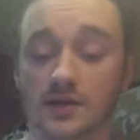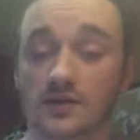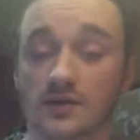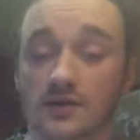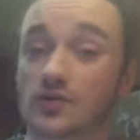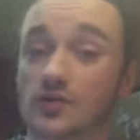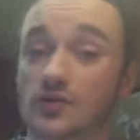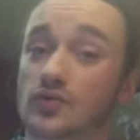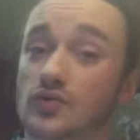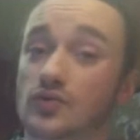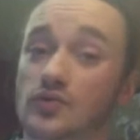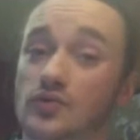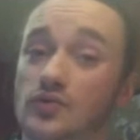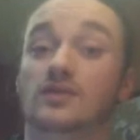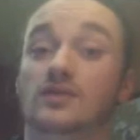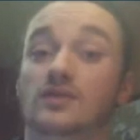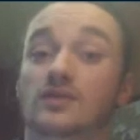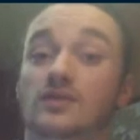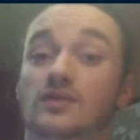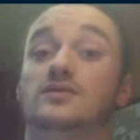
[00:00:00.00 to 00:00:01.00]
are so
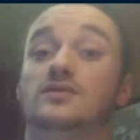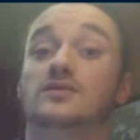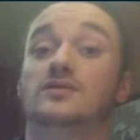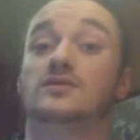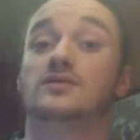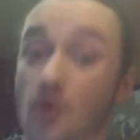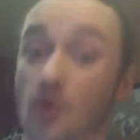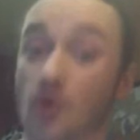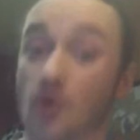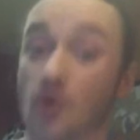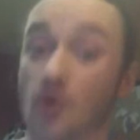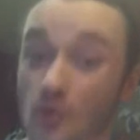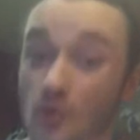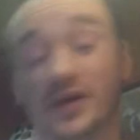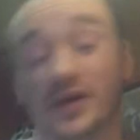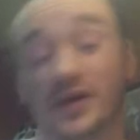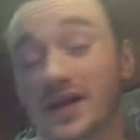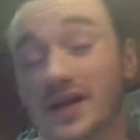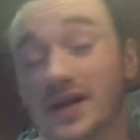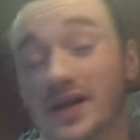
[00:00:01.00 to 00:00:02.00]
pretty.
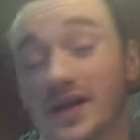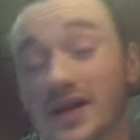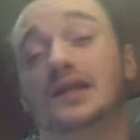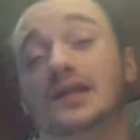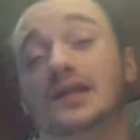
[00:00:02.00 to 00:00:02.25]
And